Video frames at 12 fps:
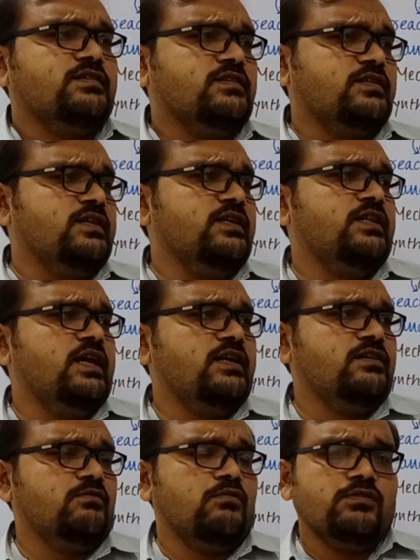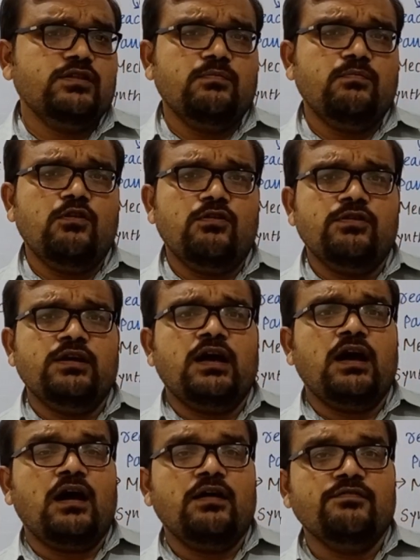see that on the board,
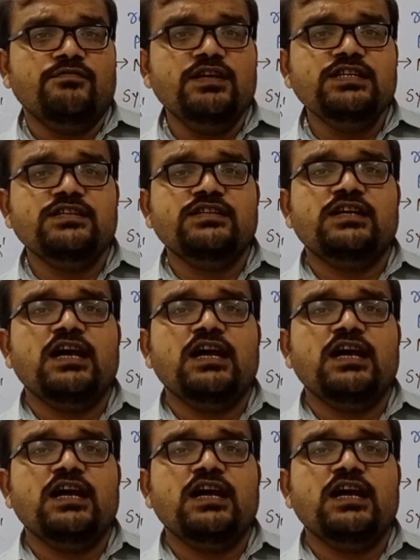which